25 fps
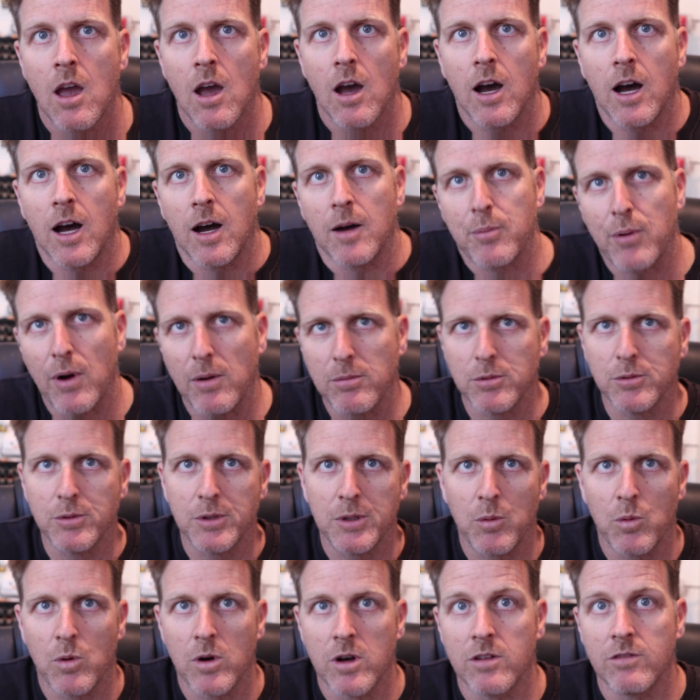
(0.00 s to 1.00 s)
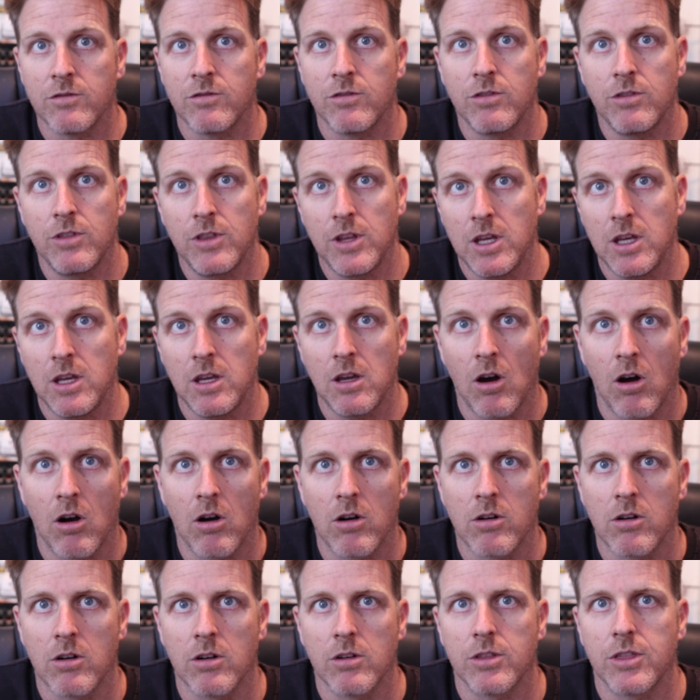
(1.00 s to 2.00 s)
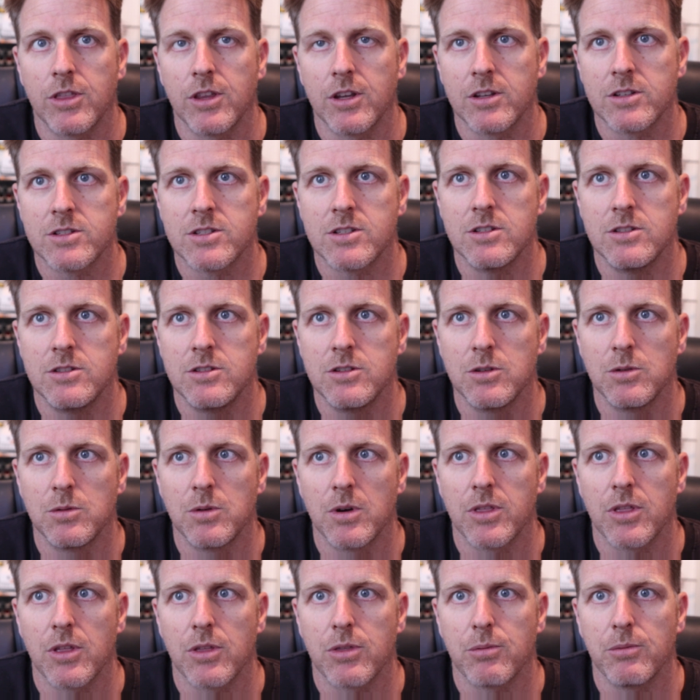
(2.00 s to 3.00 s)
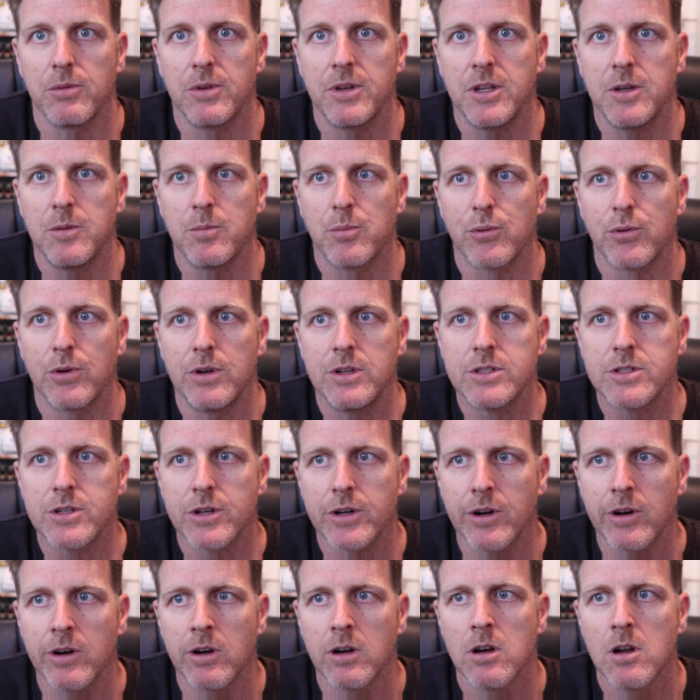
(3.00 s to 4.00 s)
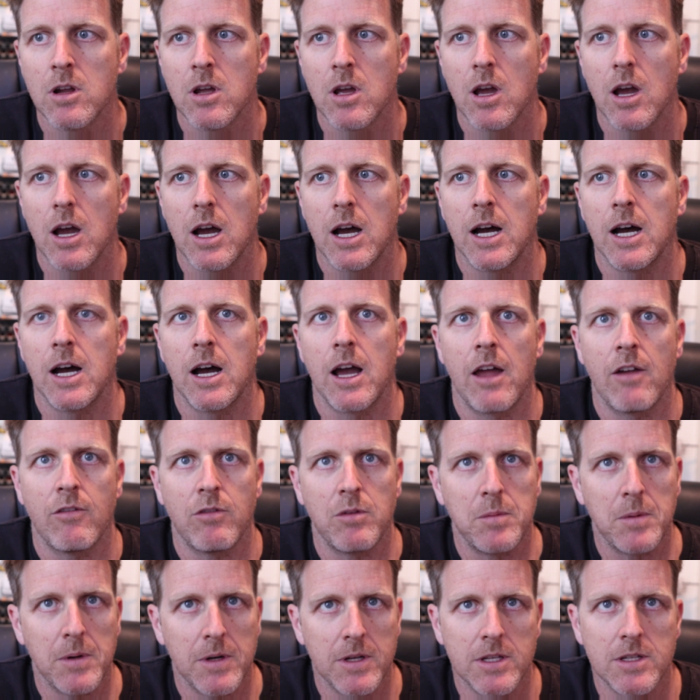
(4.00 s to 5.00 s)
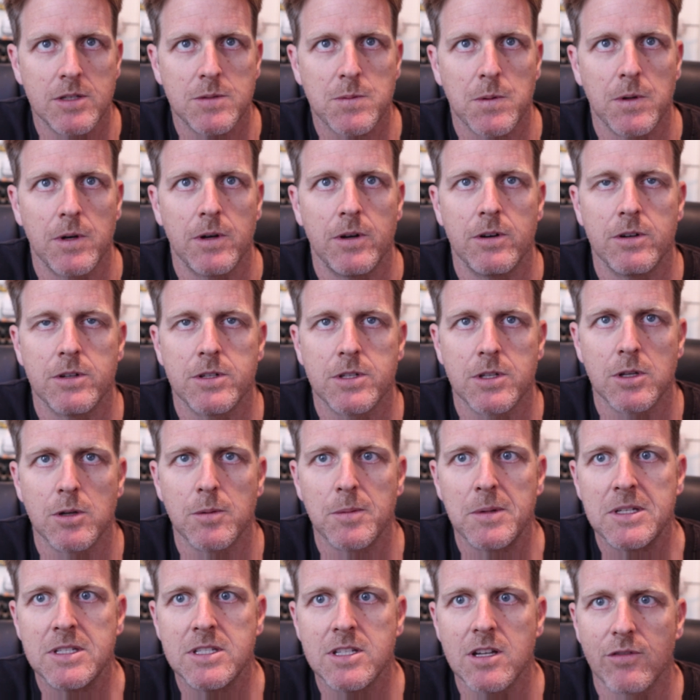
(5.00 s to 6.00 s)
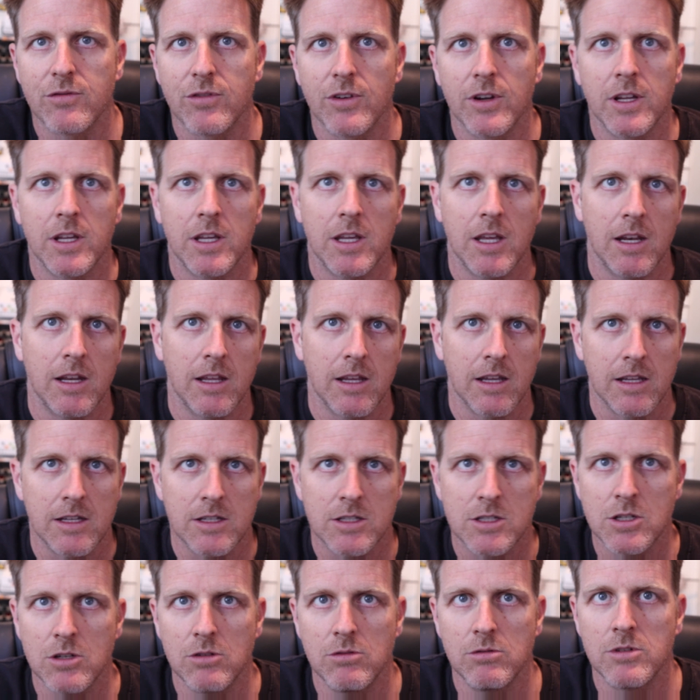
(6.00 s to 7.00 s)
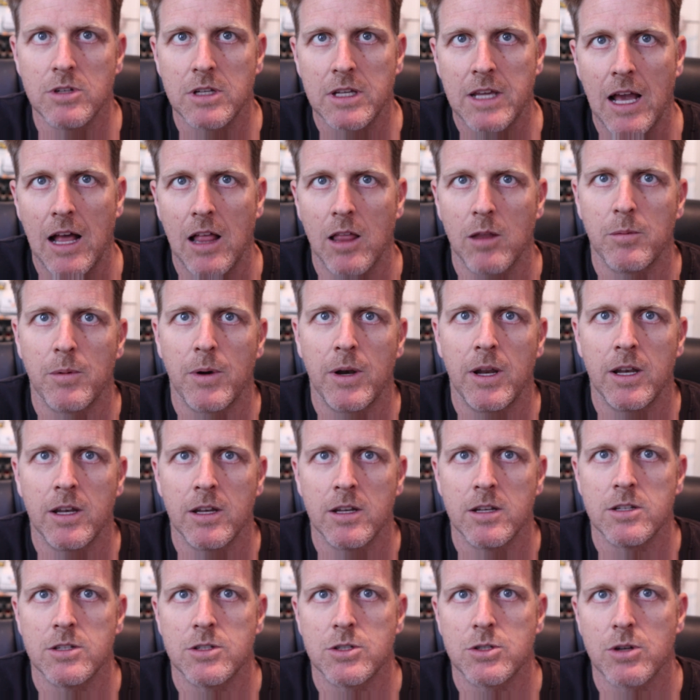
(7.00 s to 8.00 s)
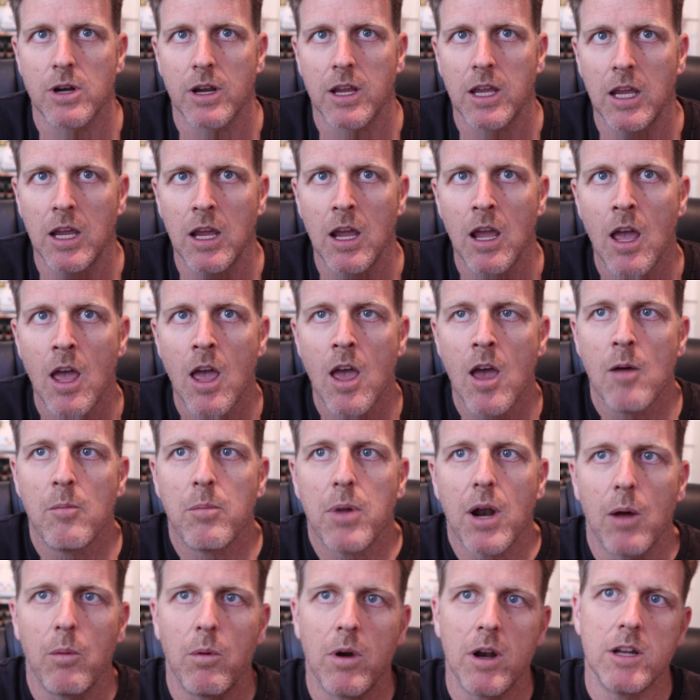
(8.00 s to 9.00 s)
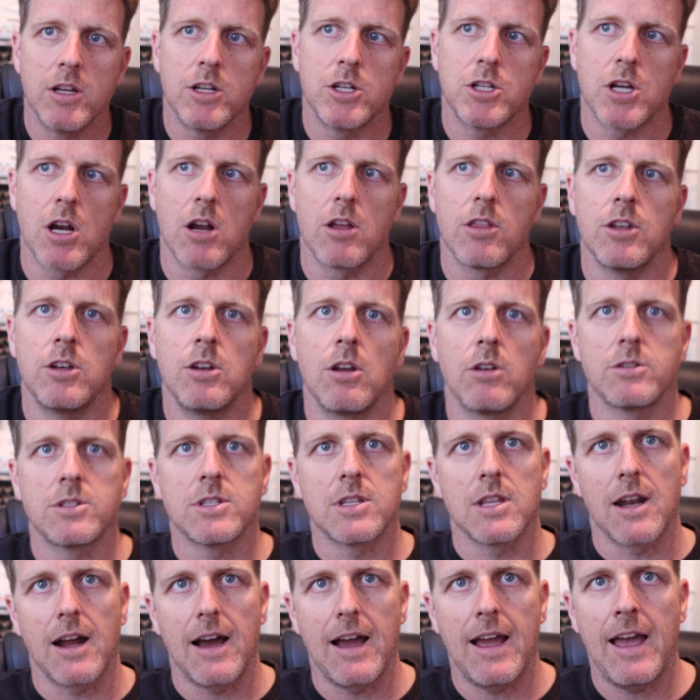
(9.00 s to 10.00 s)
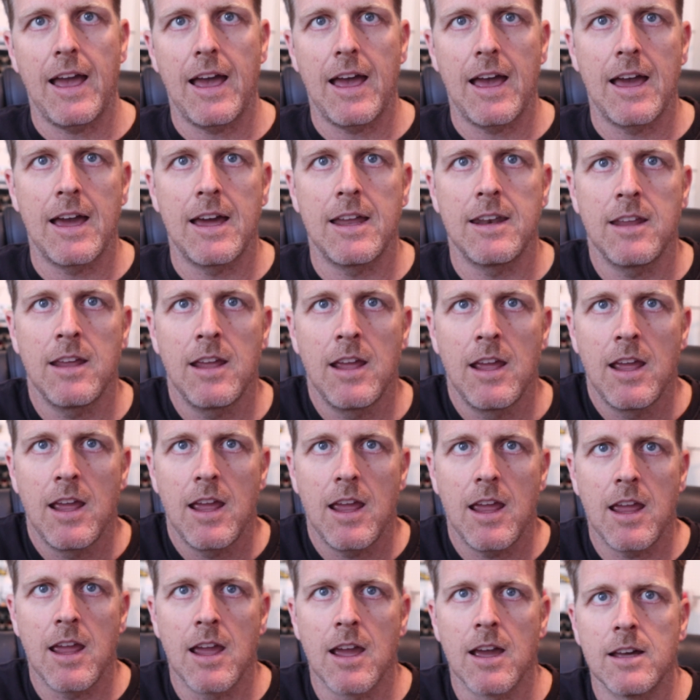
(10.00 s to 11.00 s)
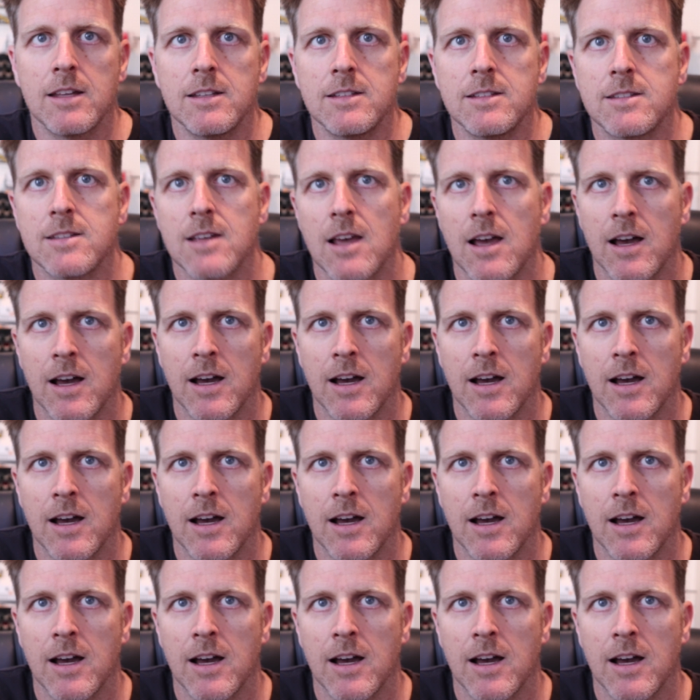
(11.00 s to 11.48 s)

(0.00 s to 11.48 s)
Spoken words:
Probably one of the harder things to do with a 3D printer. Everybody's printer is a little bit different. Getting it tuned and calibrated is tricky, but I wanted to share the notes that I had, and